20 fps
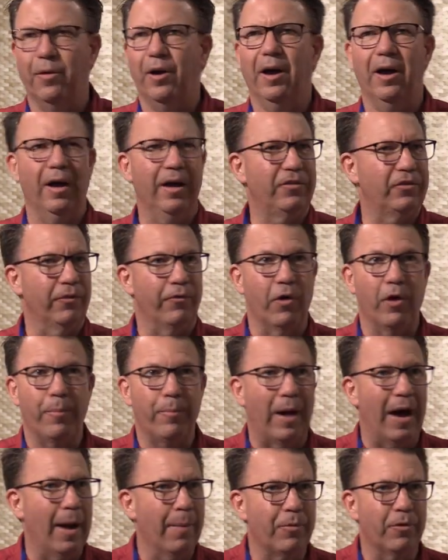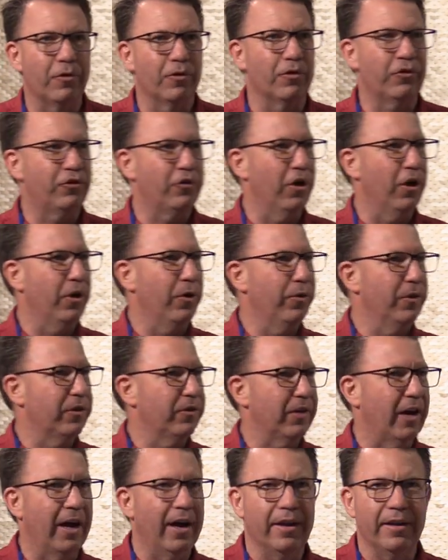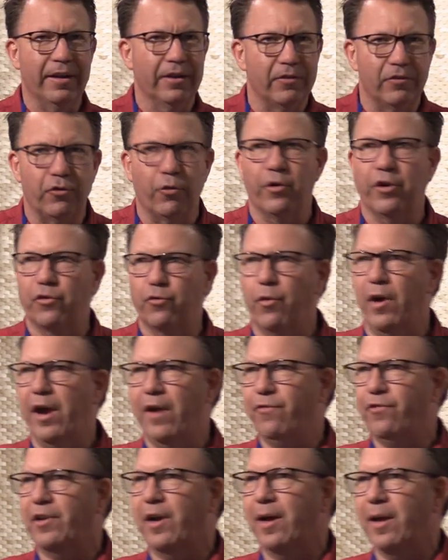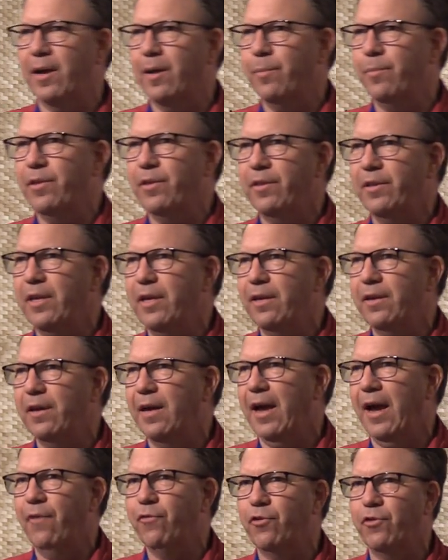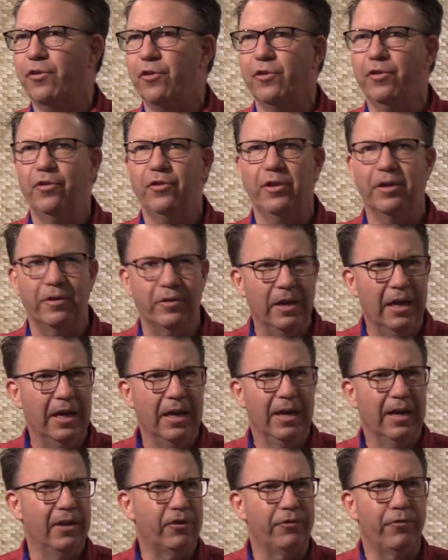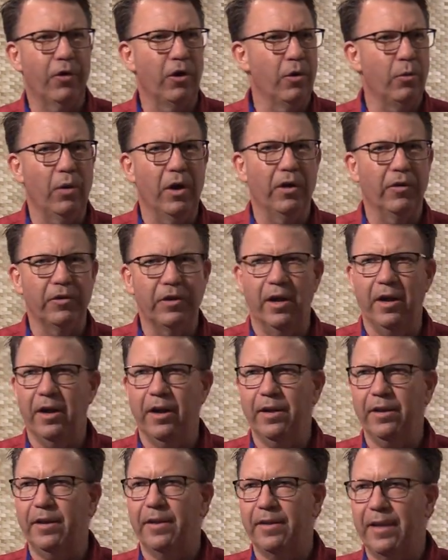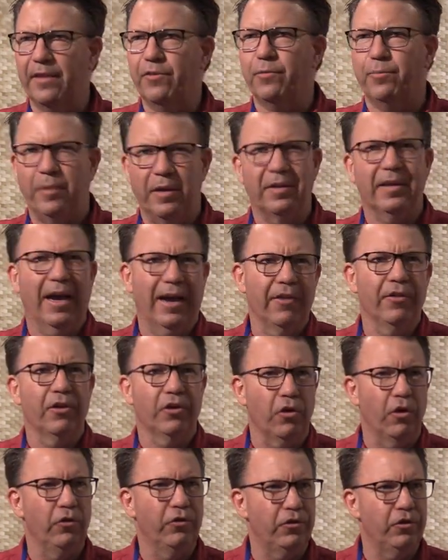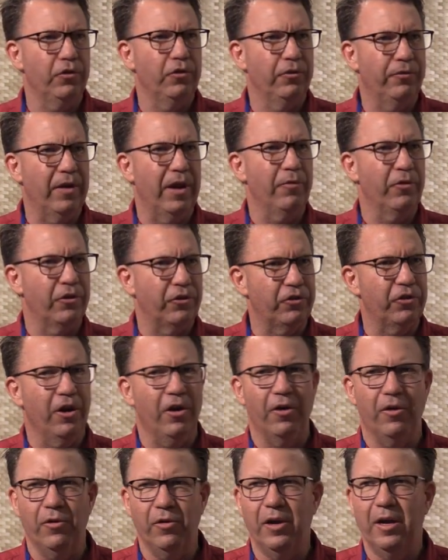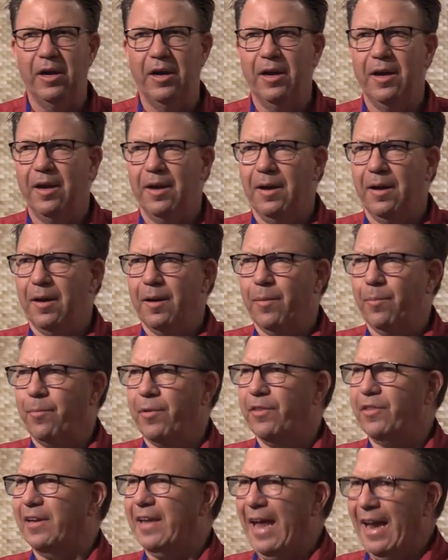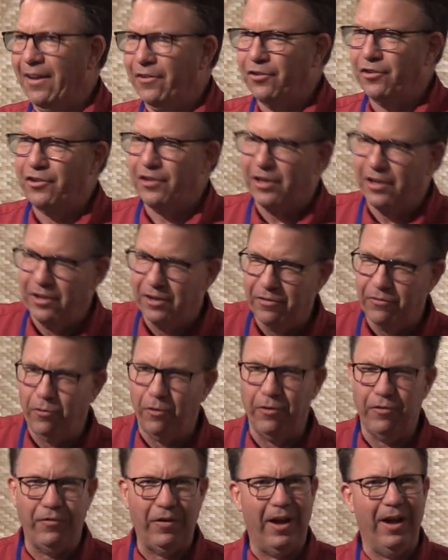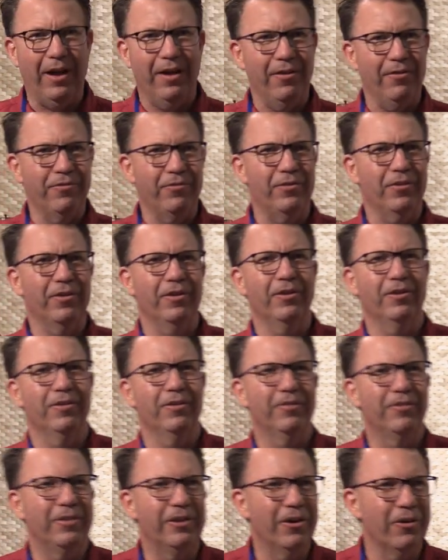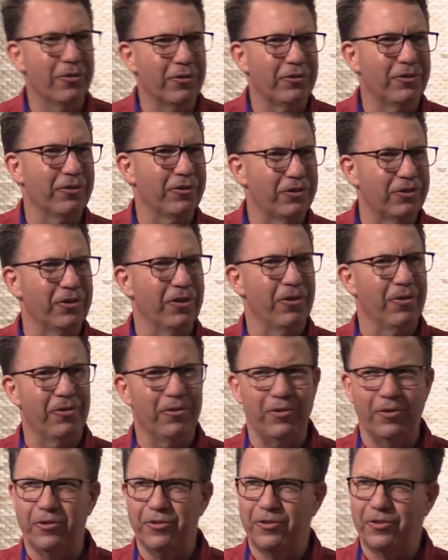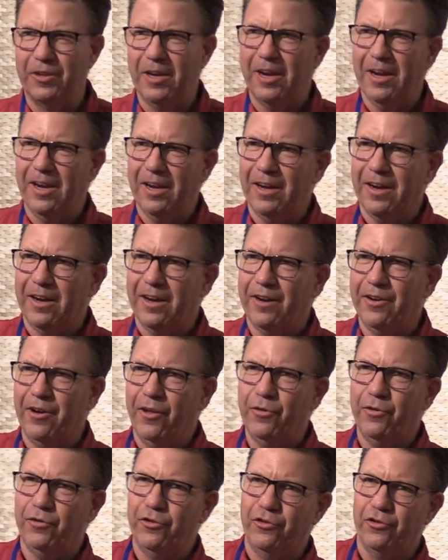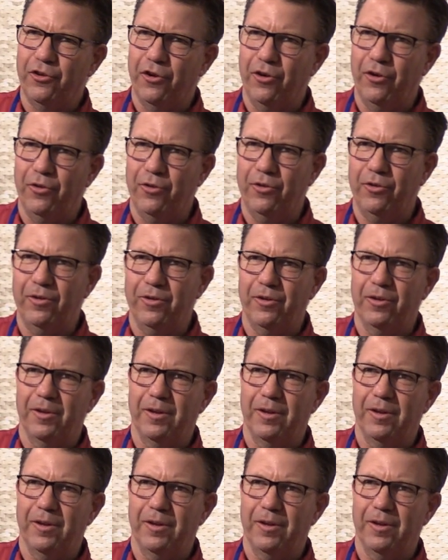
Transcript: uh, it's a very popular show. It's on during drive time in the afternoon, and it's very well done, and that's been kind of the go-to favorite show. But the last four or five years or so, there's another show